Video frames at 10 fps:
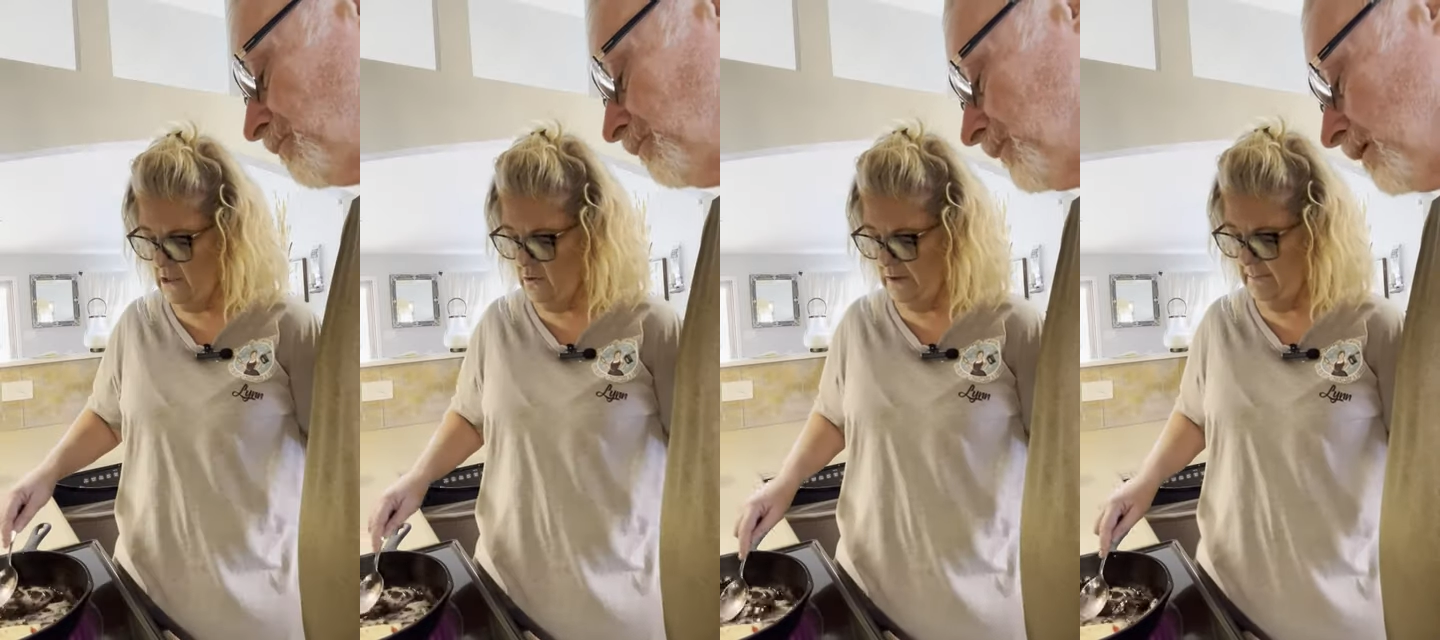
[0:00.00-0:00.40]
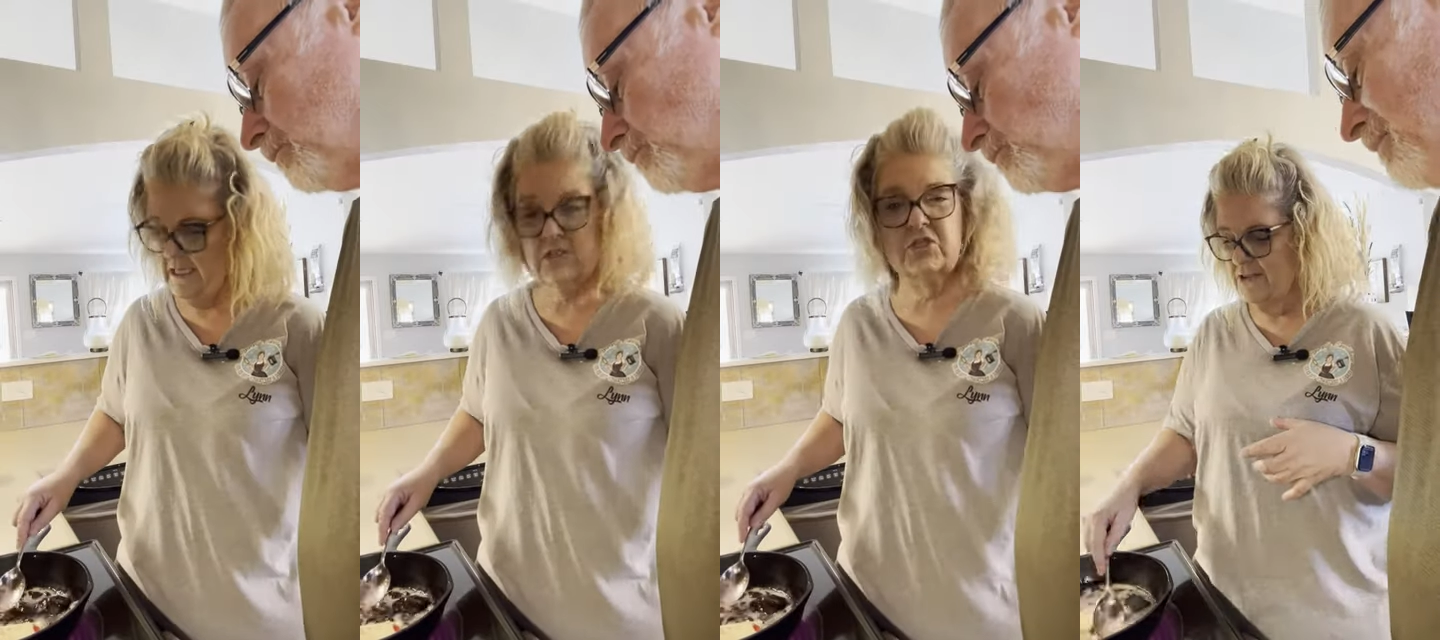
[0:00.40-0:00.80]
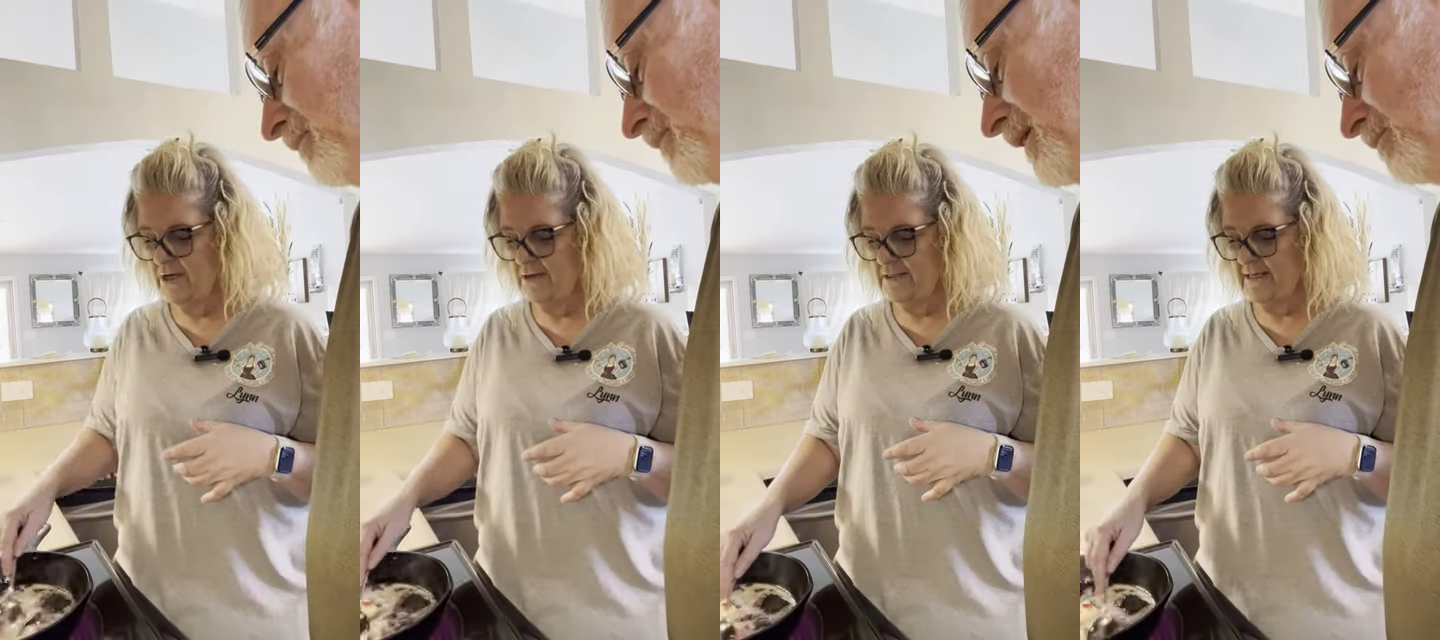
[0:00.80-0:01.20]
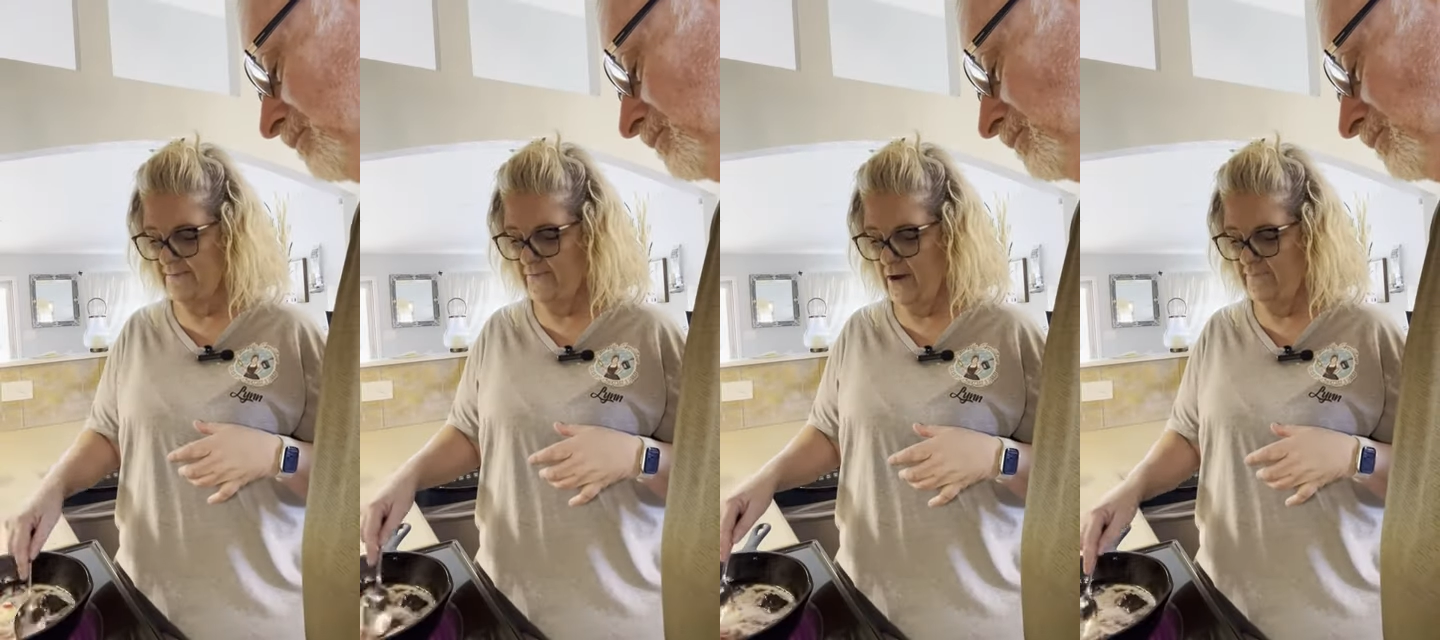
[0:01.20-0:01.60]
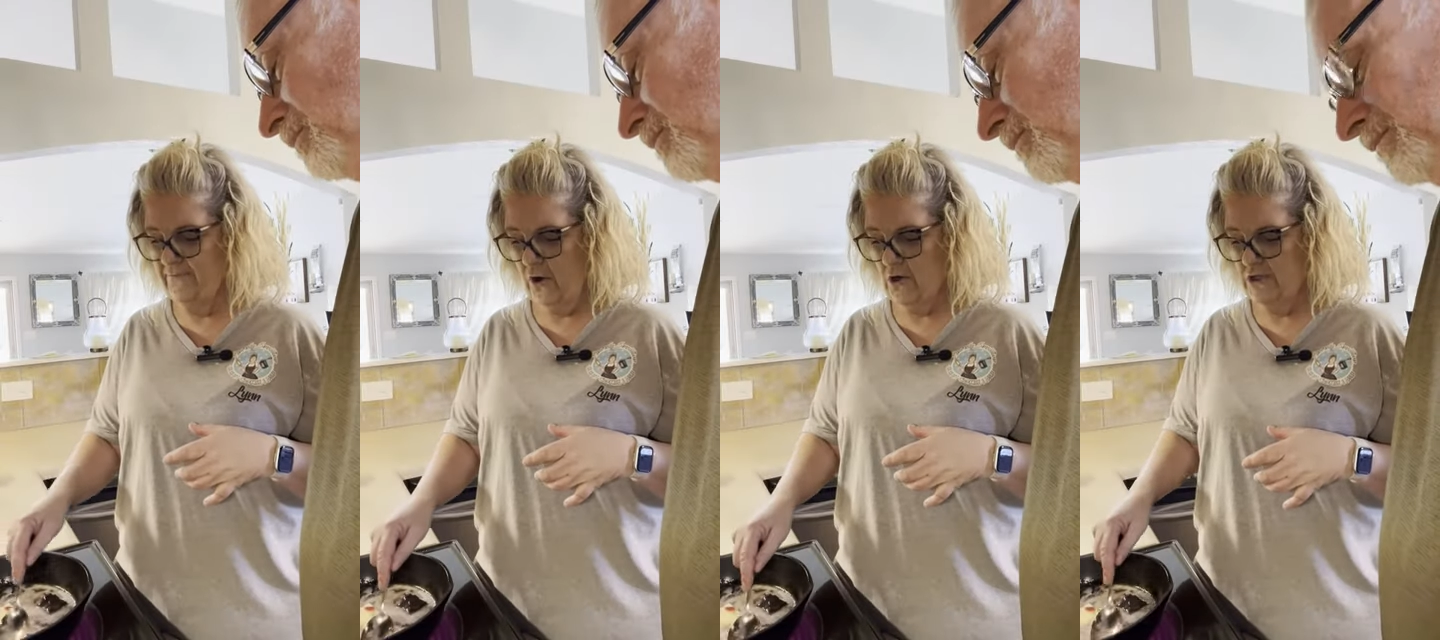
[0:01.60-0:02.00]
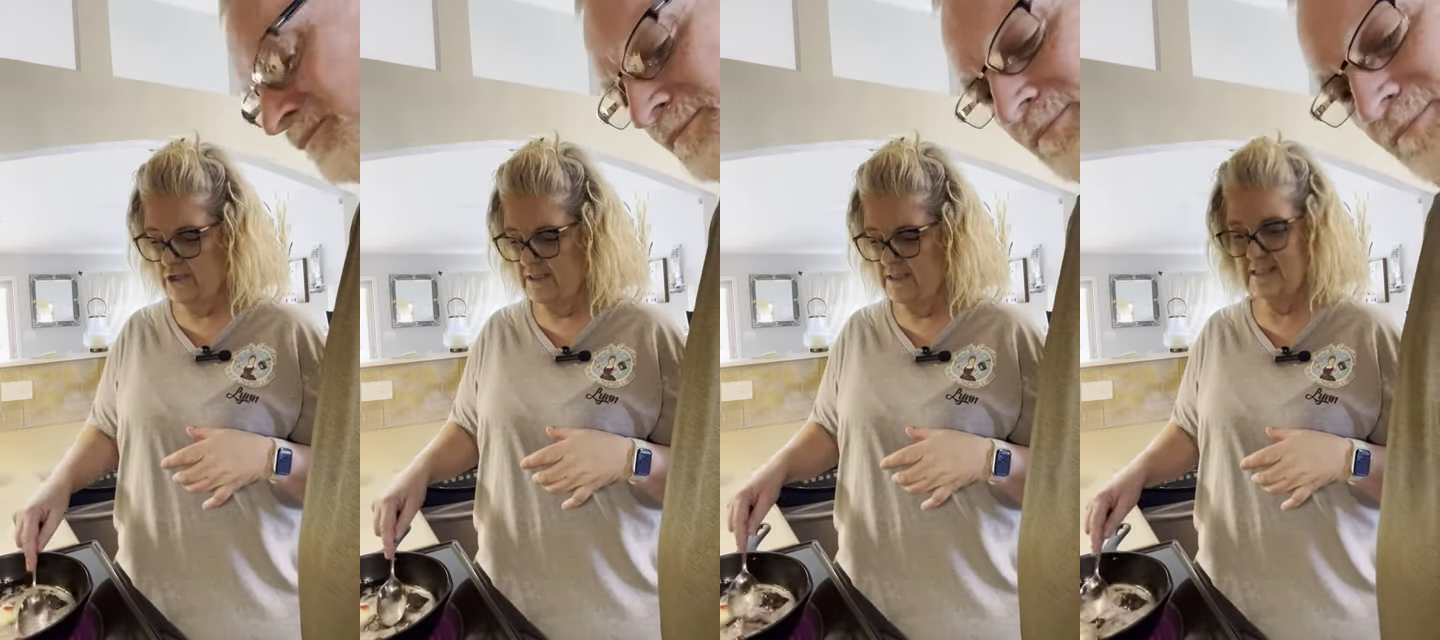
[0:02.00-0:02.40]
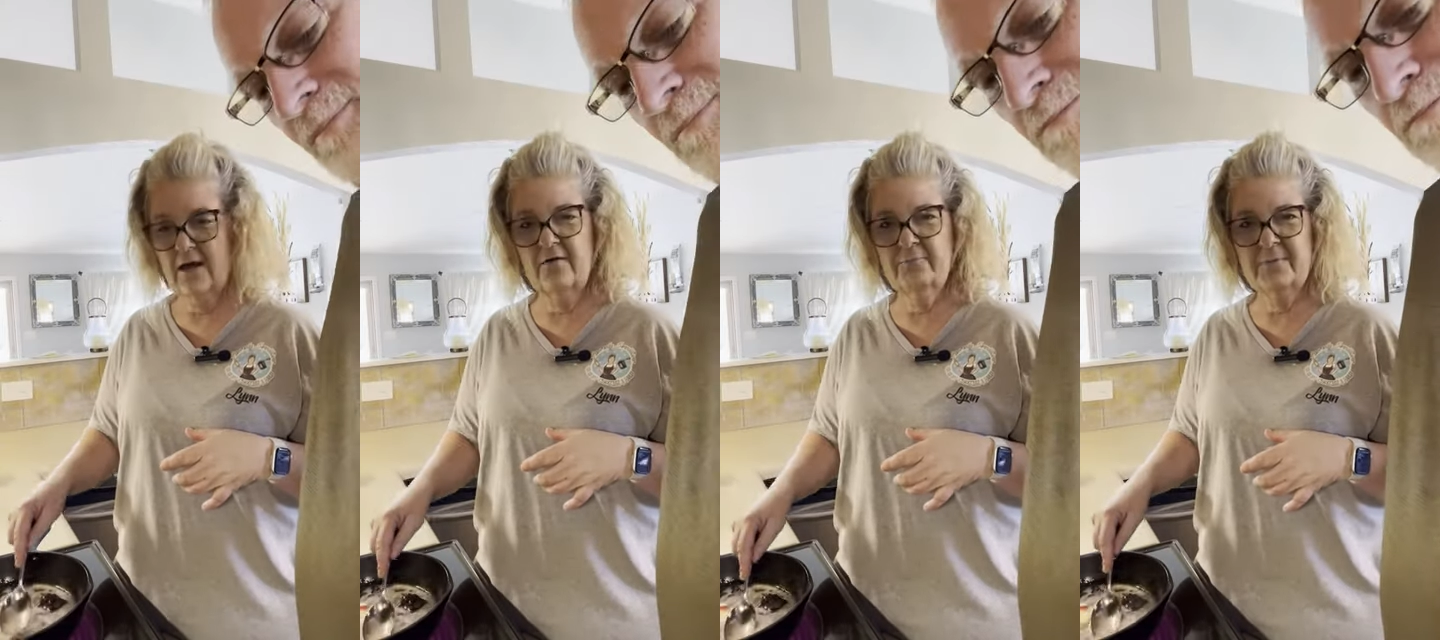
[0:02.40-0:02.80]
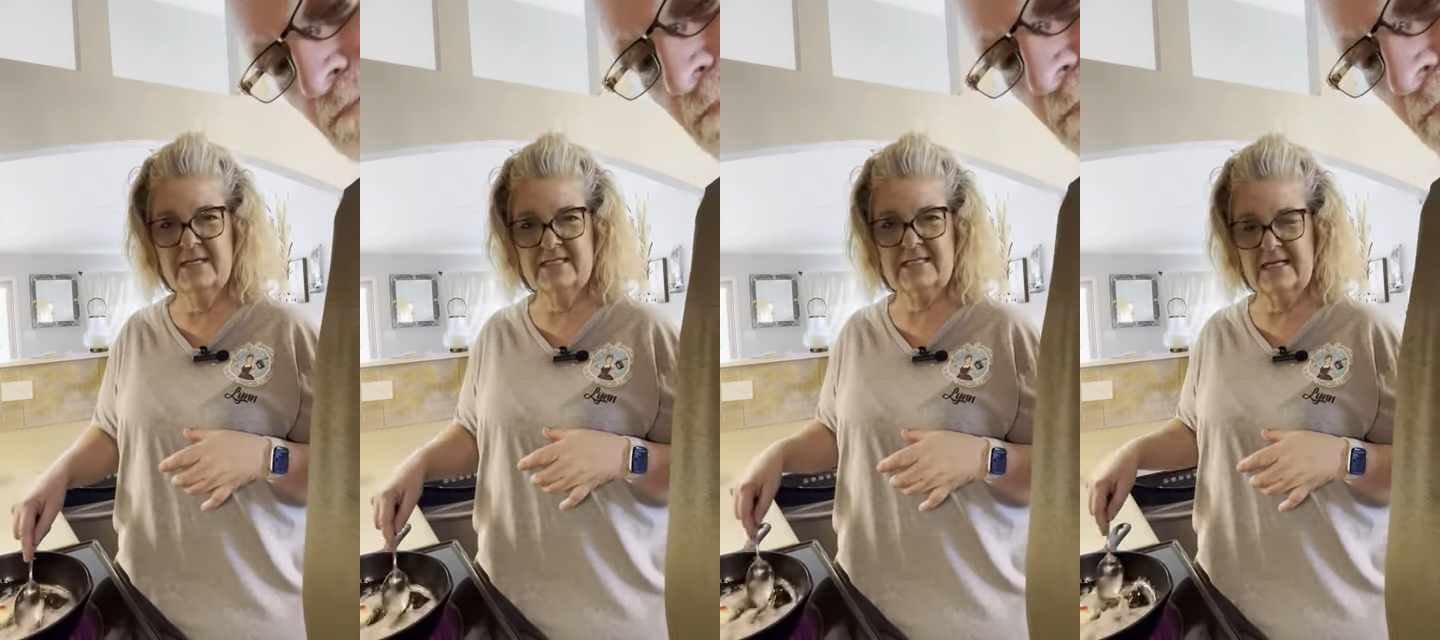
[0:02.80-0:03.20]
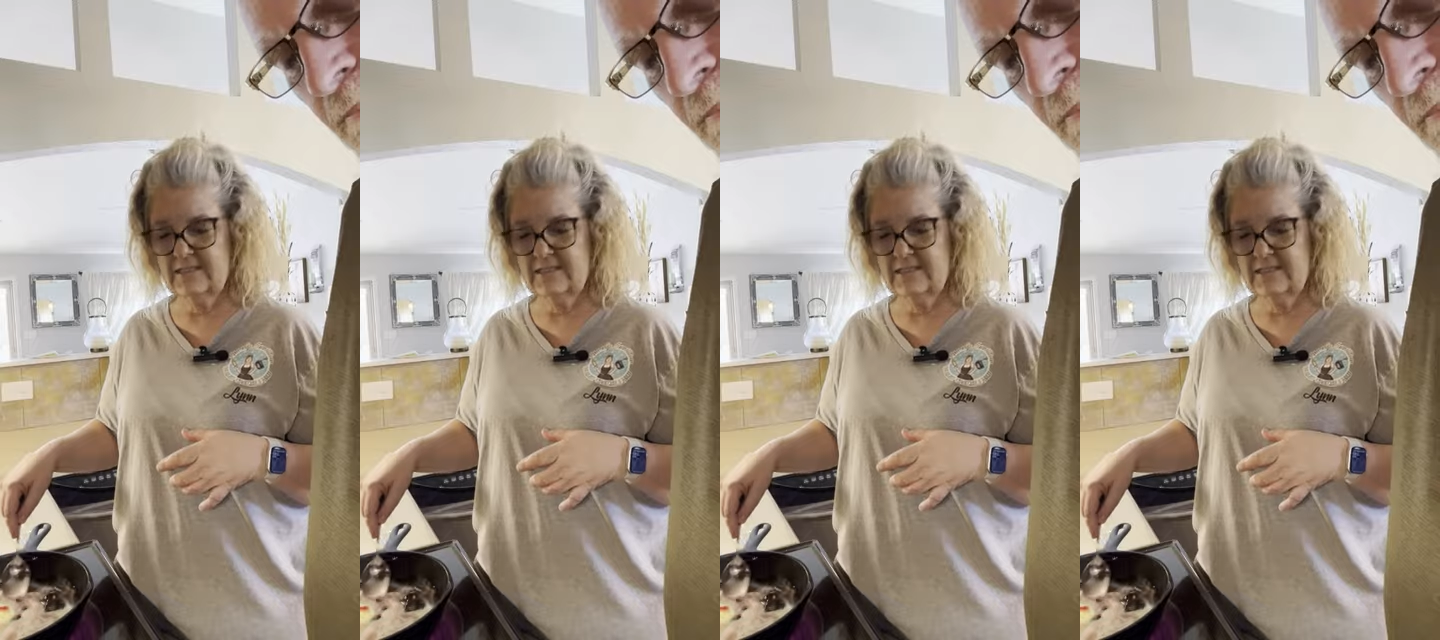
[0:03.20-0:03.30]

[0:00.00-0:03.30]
going to make two different versions of biscuits.